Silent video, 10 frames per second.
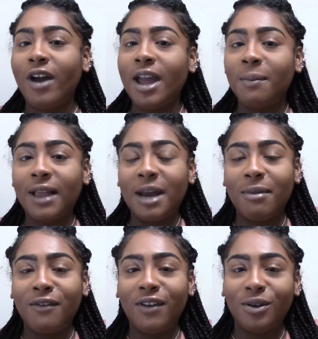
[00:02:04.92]
I applied
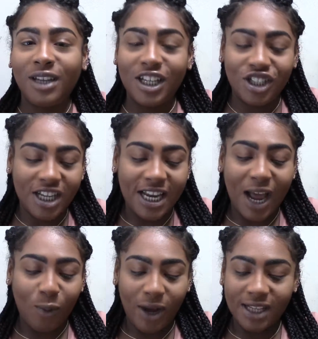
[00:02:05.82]
my foundation,
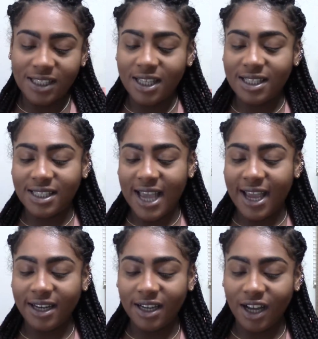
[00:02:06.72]
I went into this
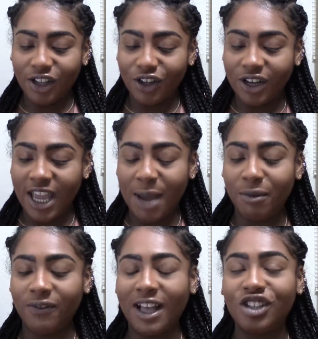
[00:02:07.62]
10 color
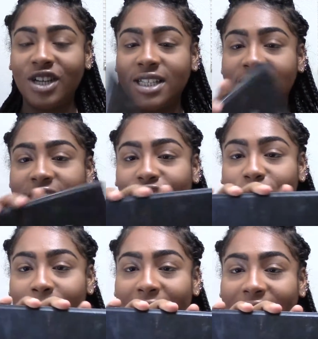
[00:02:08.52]
camouflage
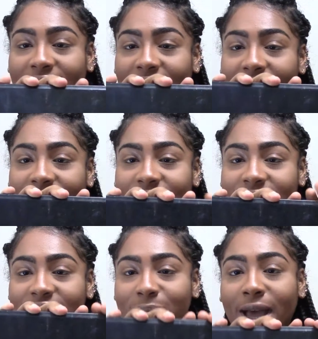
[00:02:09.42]
concealer palette, and
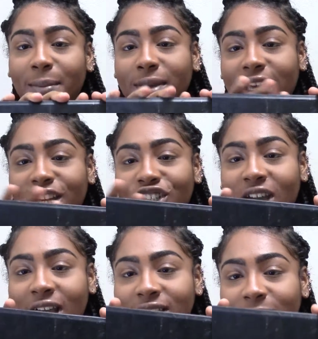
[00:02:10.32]
this is by BH
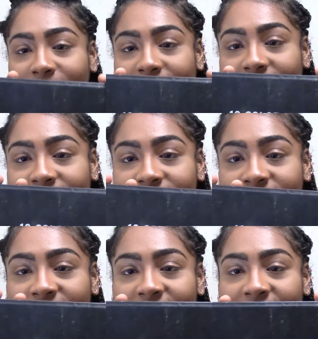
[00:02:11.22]

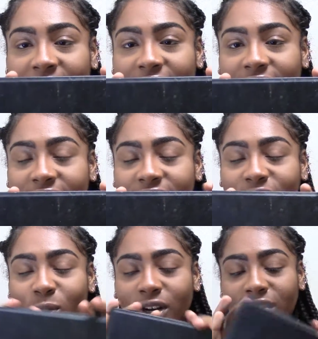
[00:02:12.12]
Cosmetics. And this
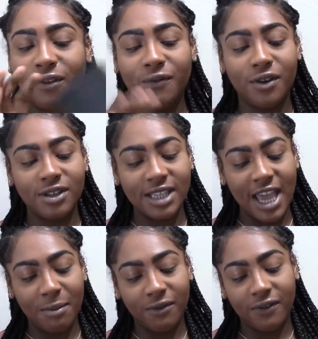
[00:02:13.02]
is one of the first
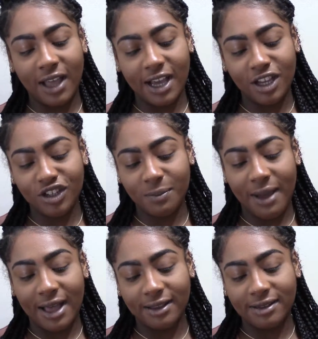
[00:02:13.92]
camouflage
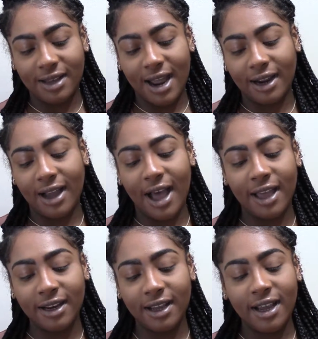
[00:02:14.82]
palettes that I
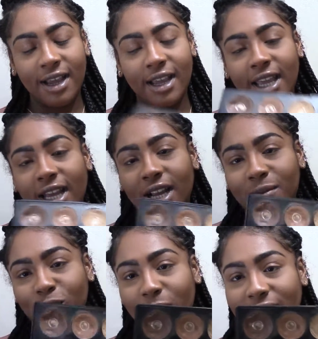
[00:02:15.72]
got. It
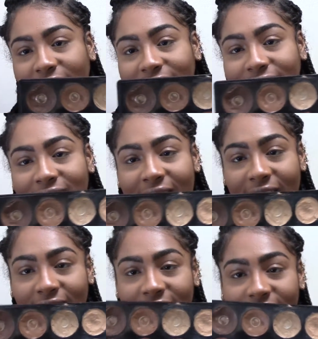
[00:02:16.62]
comes with
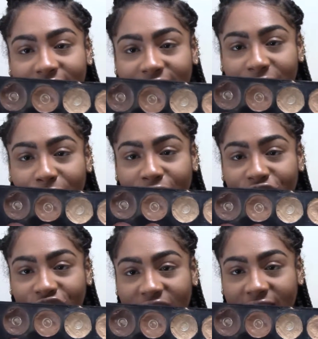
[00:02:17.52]
10 different
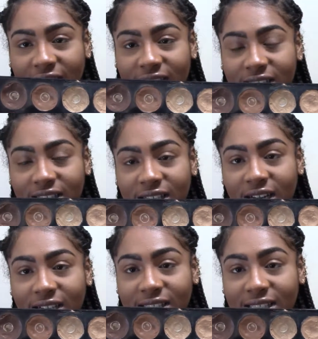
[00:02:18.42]
shades to
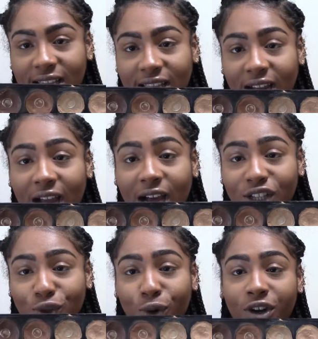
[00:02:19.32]
conceal and
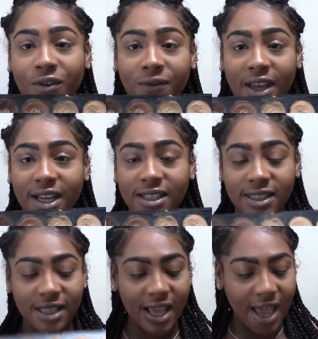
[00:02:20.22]
contour your
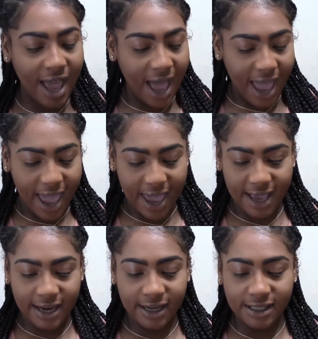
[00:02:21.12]
face.
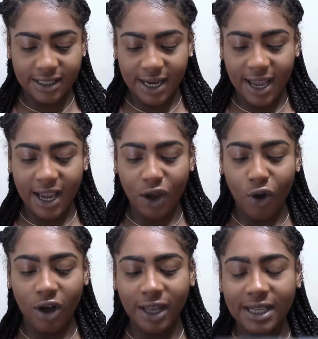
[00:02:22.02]
And today
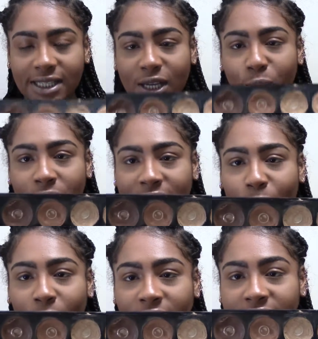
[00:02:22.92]
all I did was
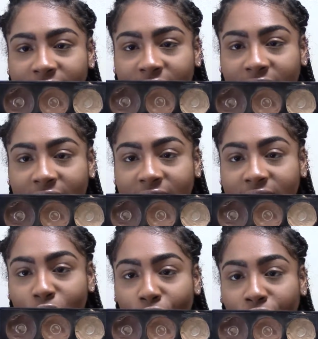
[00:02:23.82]
I went into
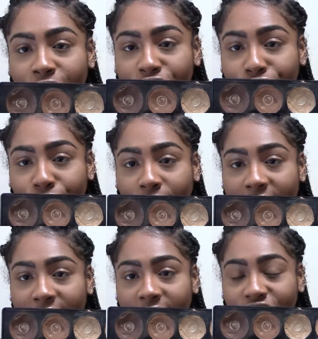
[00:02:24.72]
this orange
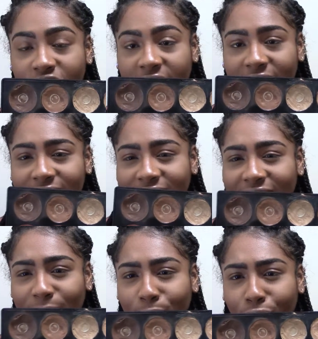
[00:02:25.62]
red shade, this
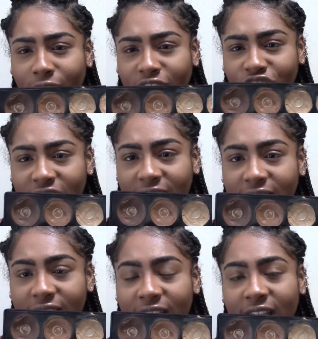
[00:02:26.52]
like brick
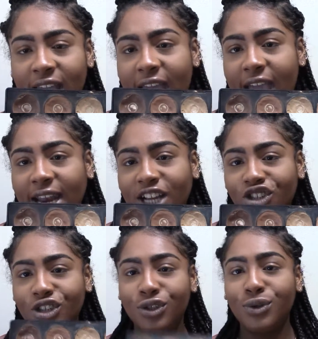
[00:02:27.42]
shade, and I
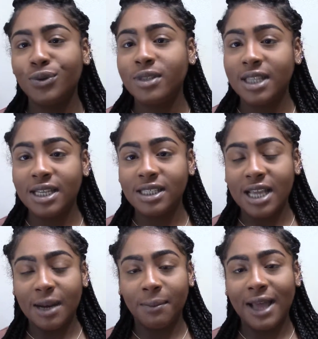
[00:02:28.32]
just used this
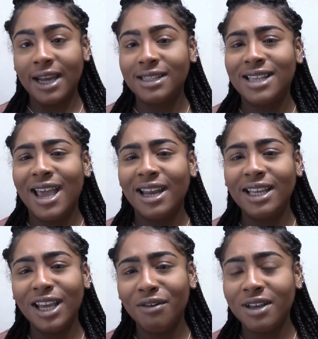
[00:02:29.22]
and applied it to
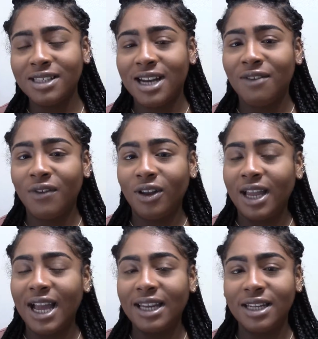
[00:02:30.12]
any areas that I felt
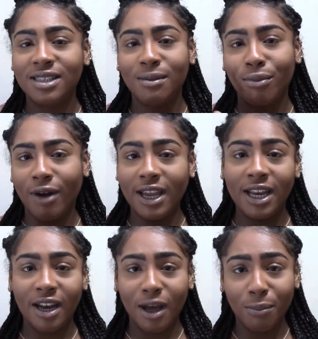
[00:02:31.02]
like I needed to
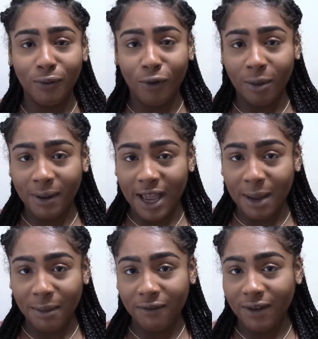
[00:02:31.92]
brighten up before
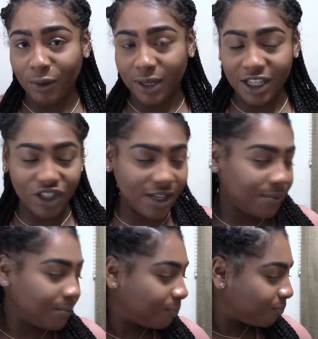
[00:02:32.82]
applying my foundation.